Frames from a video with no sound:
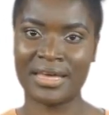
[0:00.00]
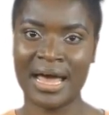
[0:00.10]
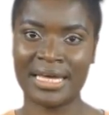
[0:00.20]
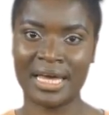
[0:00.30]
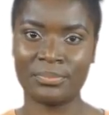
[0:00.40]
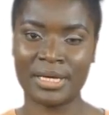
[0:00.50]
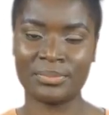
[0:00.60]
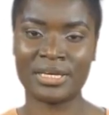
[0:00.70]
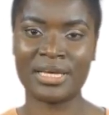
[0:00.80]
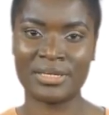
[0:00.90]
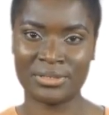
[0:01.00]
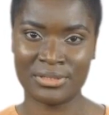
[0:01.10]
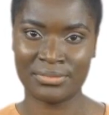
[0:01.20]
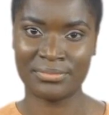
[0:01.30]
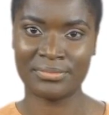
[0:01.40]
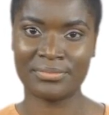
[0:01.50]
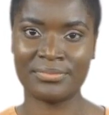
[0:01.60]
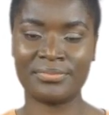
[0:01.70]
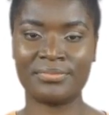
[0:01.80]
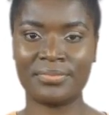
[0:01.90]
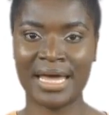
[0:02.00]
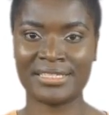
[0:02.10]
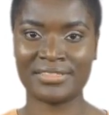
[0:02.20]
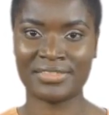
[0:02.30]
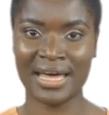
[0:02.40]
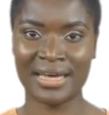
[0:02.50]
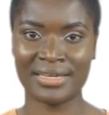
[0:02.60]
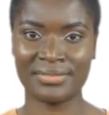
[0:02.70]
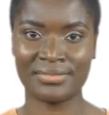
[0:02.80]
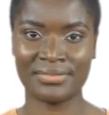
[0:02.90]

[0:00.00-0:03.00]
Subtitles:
And I mean huge. Massive guy.